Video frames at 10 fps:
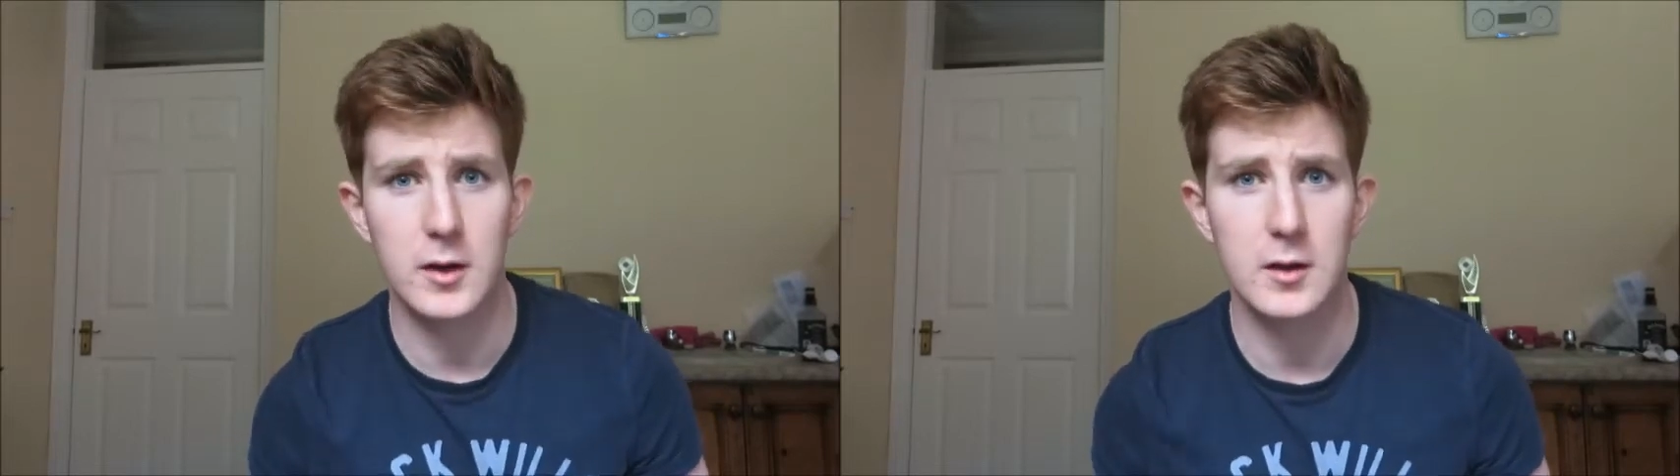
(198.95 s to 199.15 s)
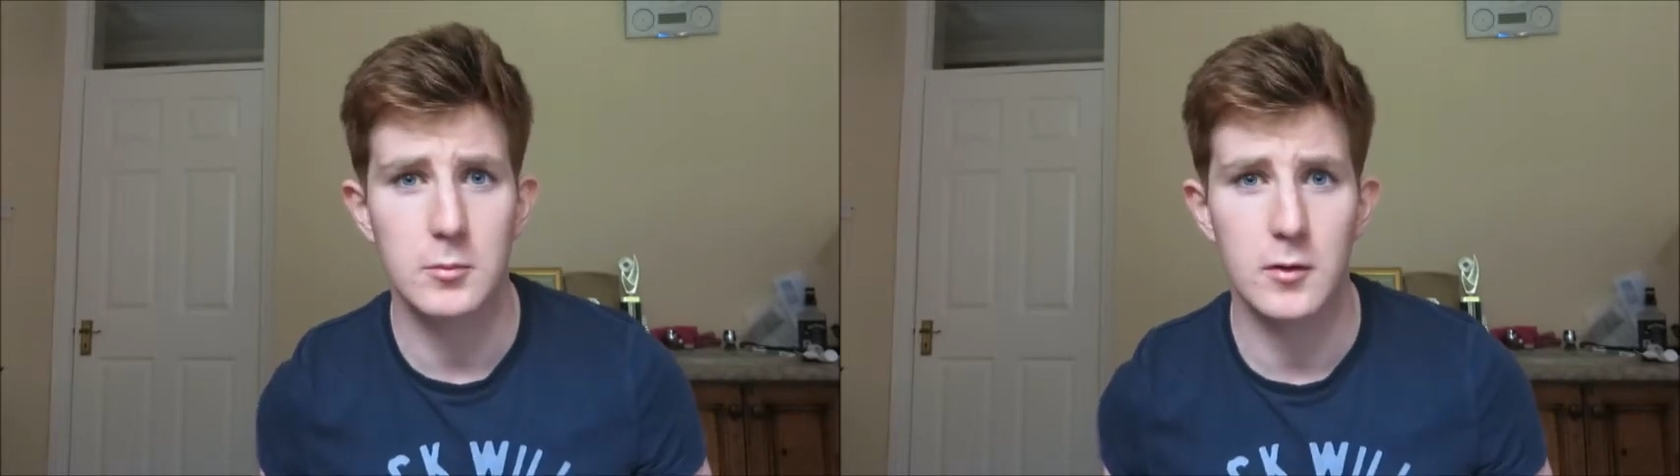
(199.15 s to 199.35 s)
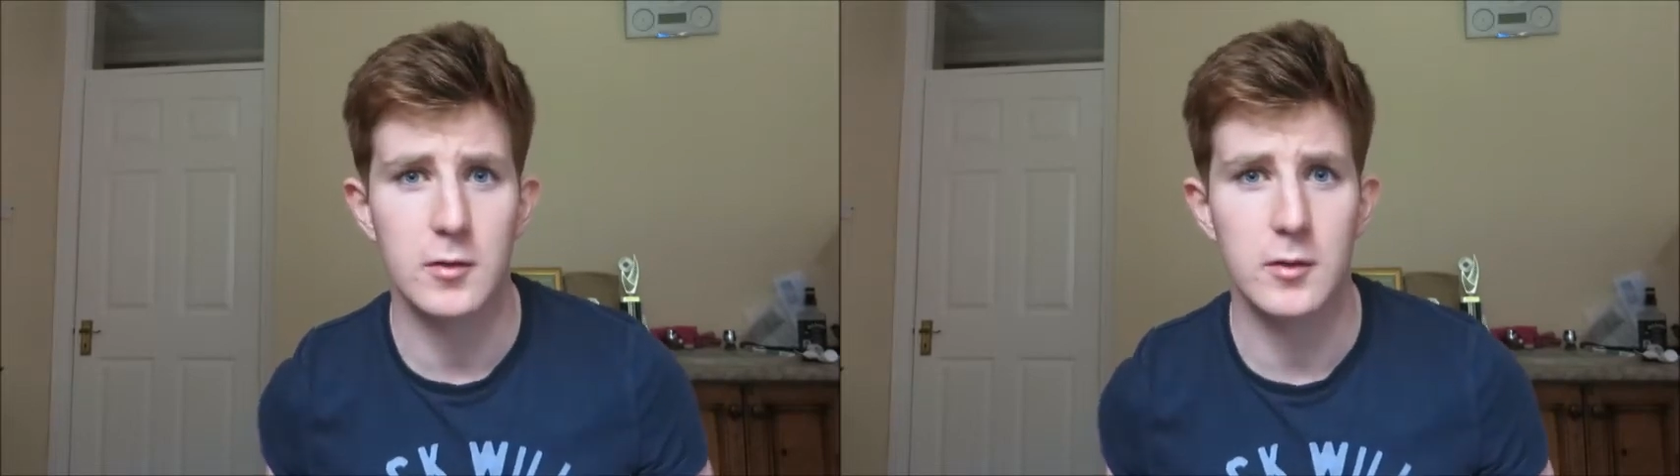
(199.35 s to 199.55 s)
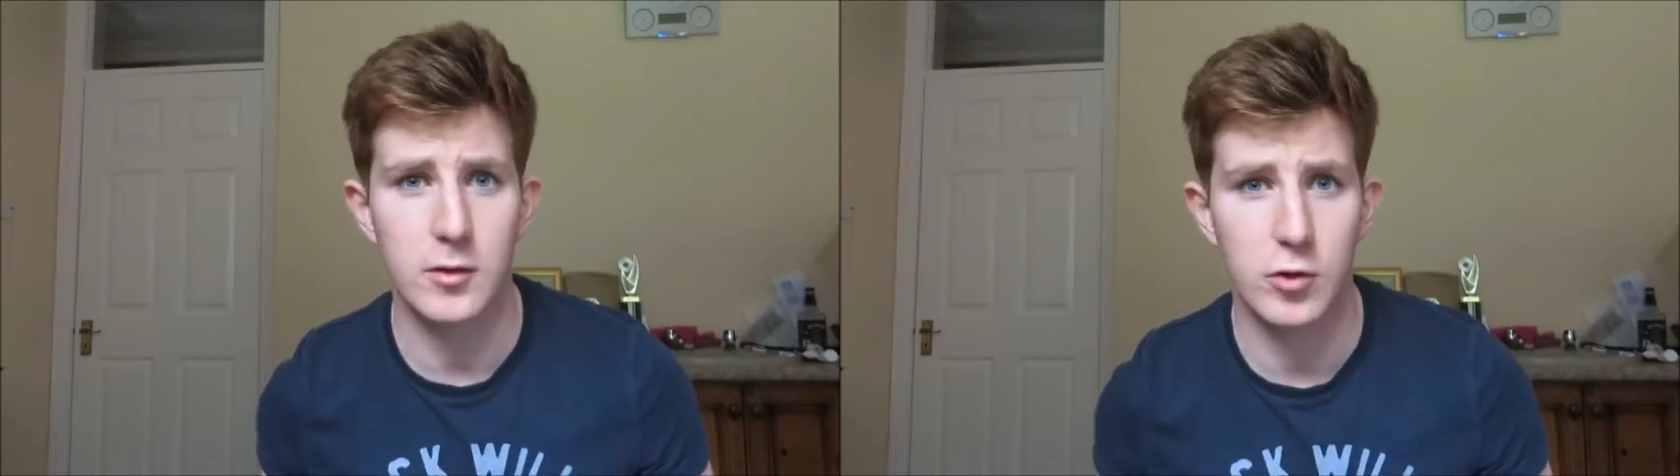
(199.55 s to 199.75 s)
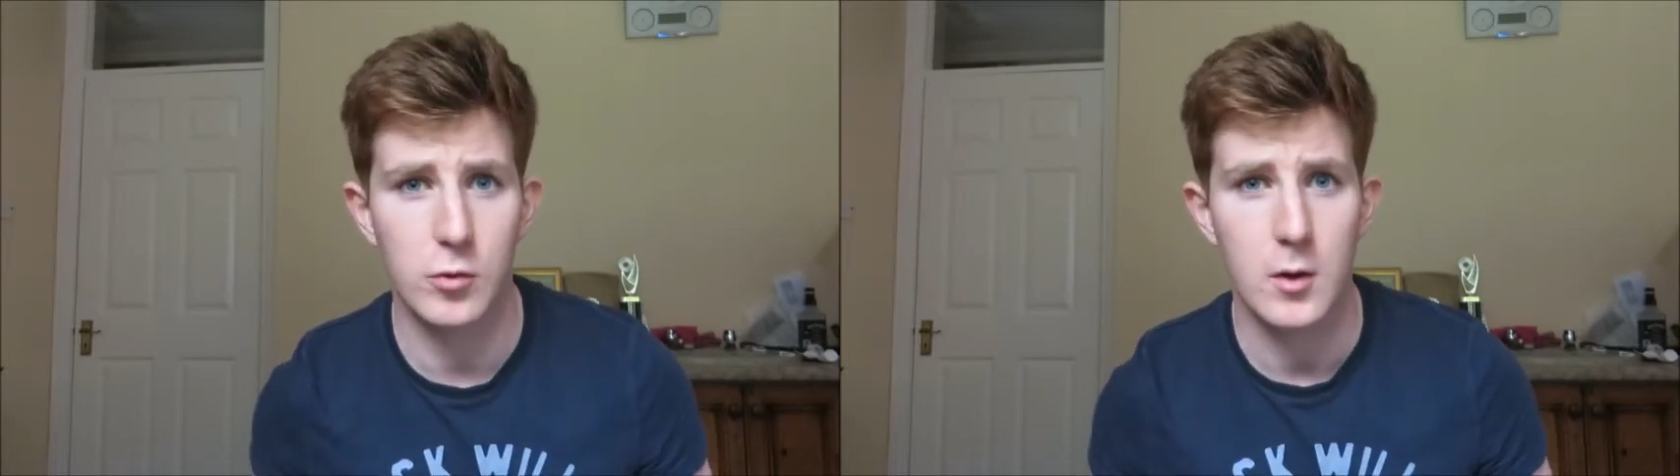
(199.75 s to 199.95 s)
lean muscle
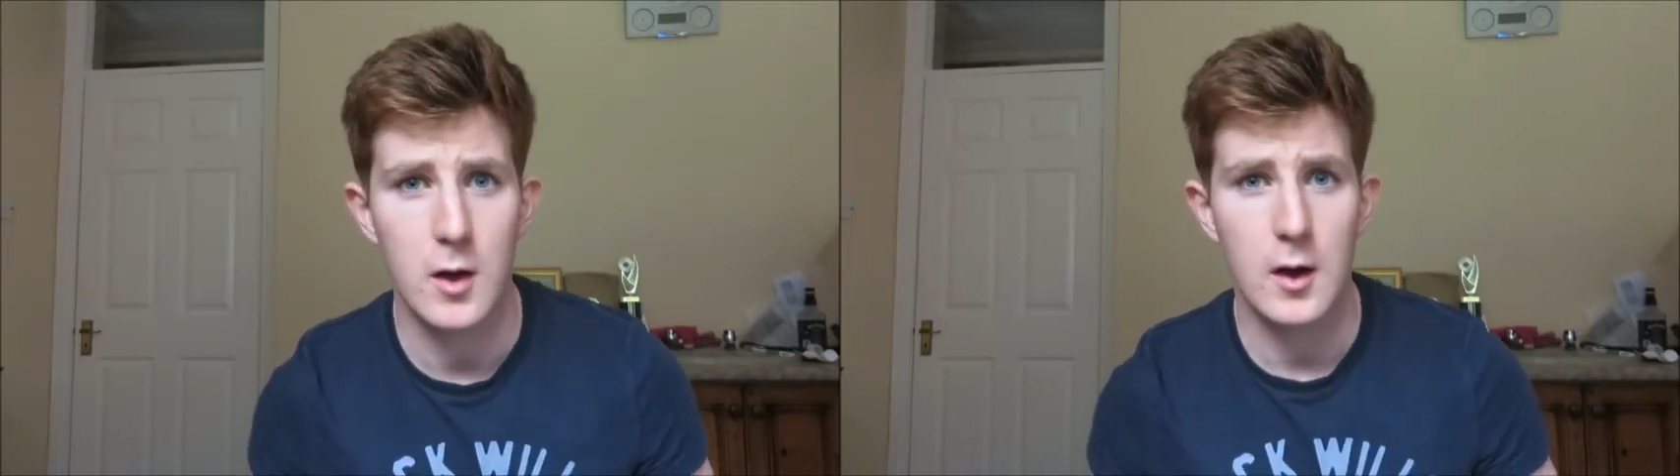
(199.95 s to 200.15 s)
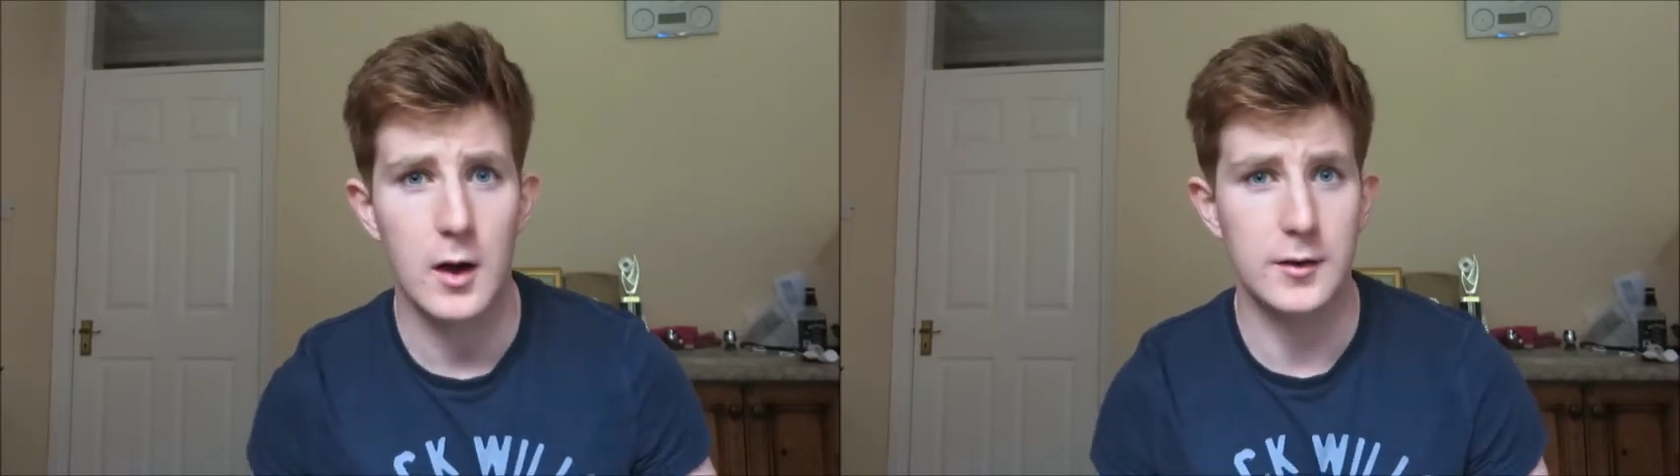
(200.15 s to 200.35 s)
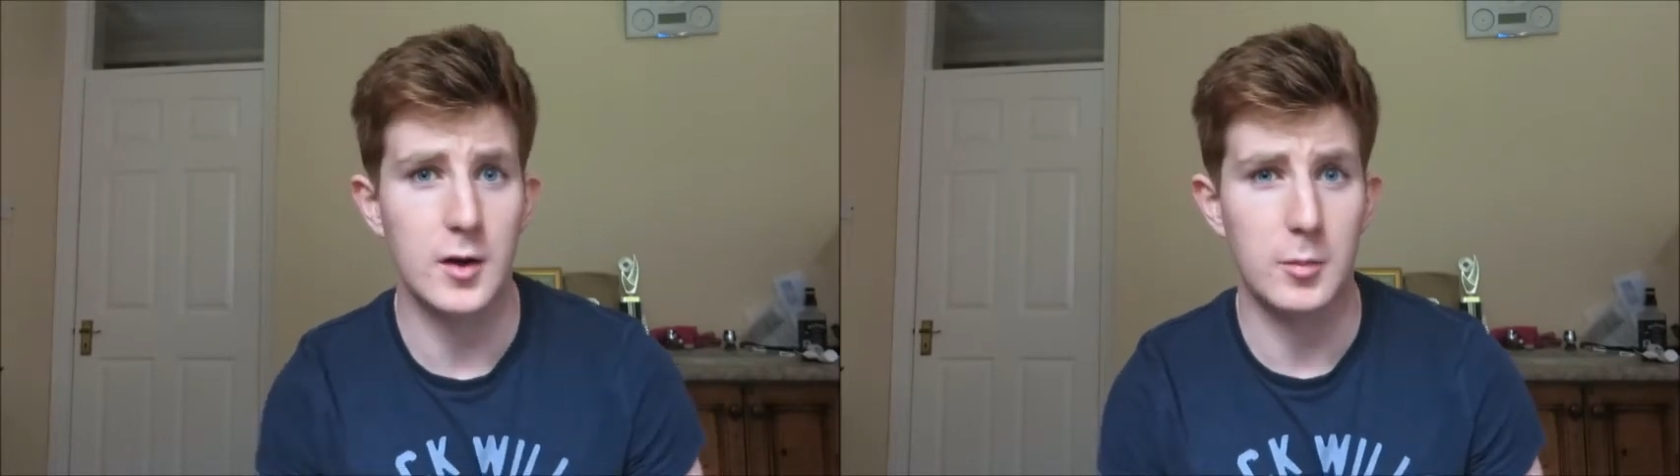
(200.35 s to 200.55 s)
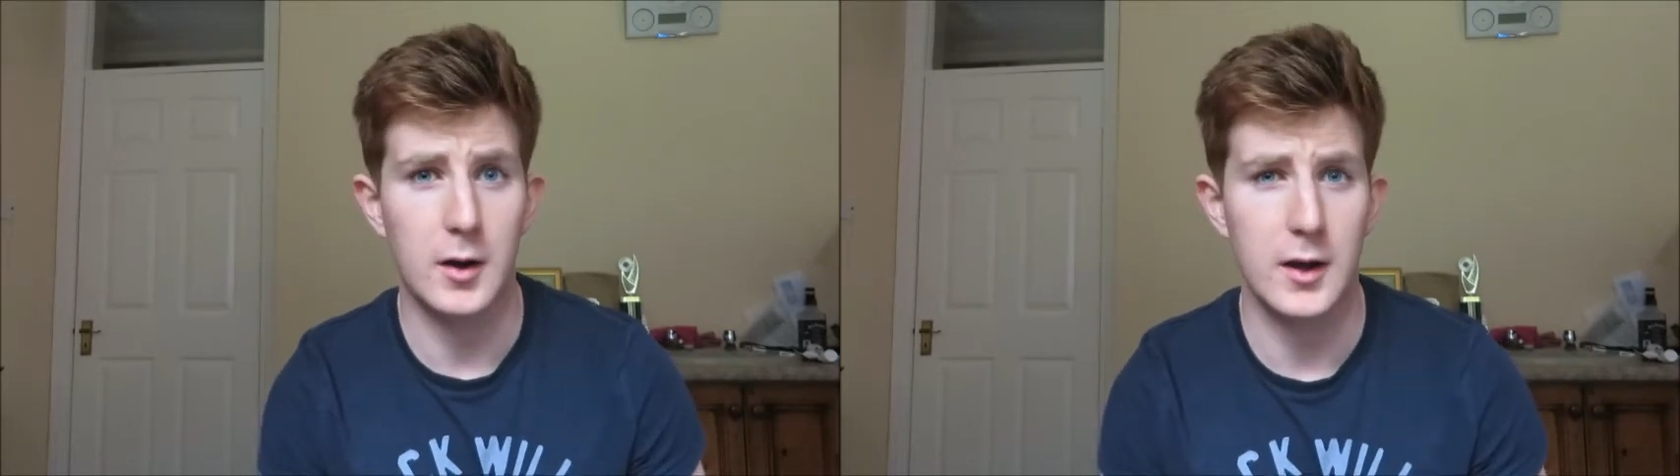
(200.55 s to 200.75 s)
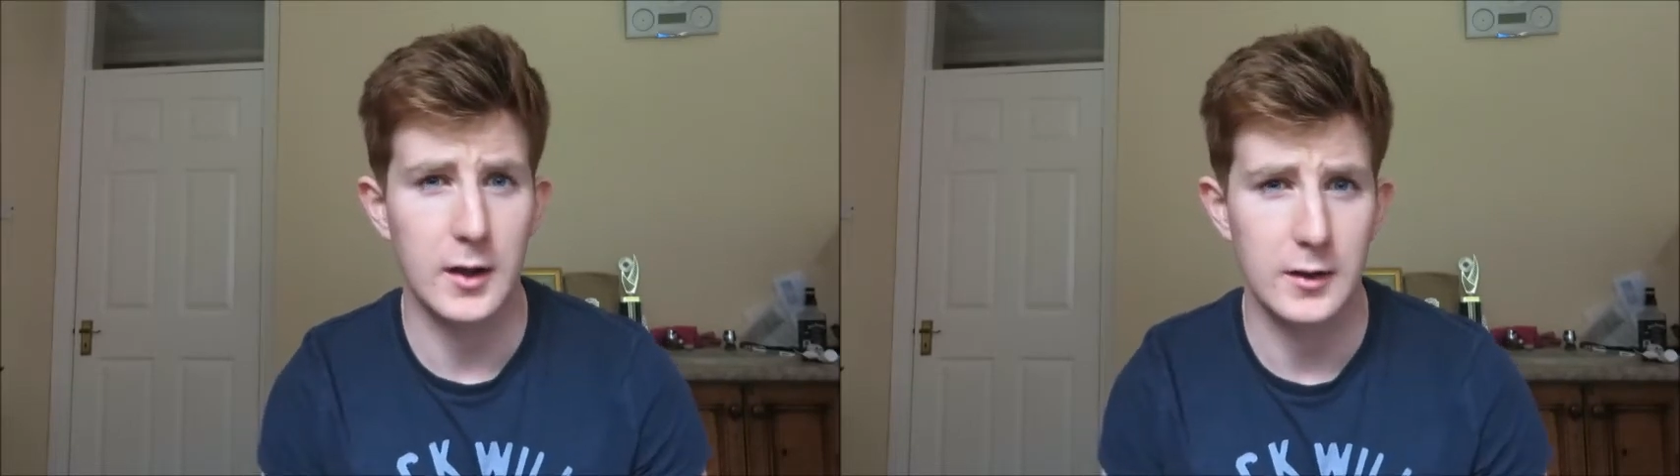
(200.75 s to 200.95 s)
tissue on their body,